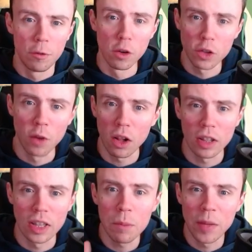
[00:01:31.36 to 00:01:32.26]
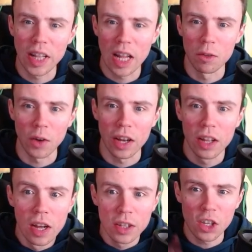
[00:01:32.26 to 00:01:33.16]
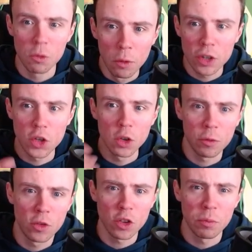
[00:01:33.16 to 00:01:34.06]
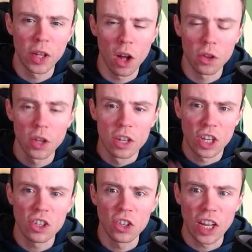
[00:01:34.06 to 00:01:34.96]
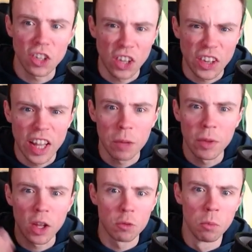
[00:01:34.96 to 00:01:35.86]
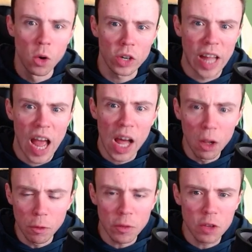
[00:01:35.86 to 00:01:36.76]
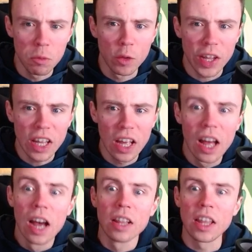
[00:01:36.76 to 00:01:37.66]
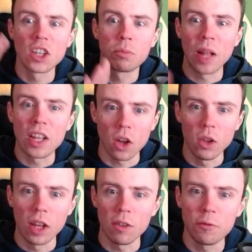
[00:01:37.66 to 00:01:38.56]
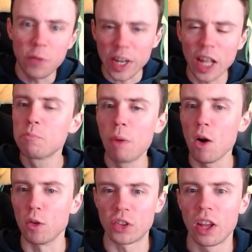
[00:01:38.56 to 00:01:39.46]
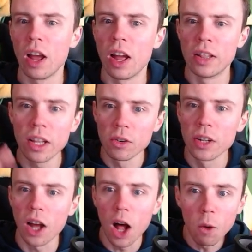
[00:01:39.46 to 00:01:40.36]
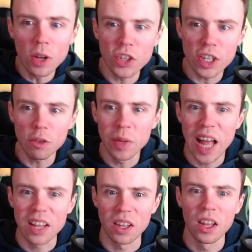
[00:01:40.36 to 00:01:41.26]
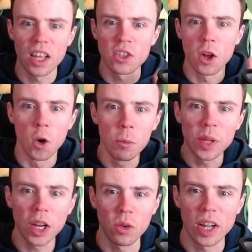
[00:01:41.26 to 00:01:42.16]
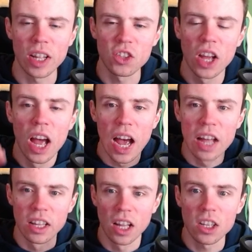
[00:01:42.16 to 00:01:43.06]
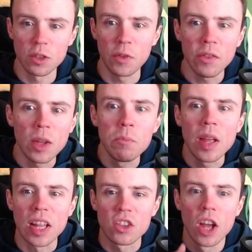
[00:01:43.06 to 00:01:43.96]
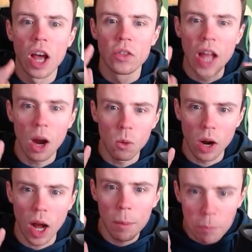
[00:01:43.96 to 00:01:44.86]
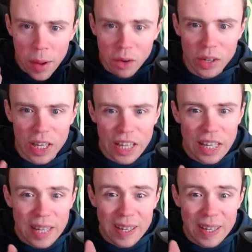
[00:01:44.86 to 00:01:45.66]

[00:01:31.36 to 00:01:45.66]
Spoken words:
first of all, let me clarify. This movie should have just been called Jason Takes a Titanic because more than half of this movie takes place on a fucking boat. Literally, all we see of Manhattan is the opening credits and the last 15 minutes. Now, apparently,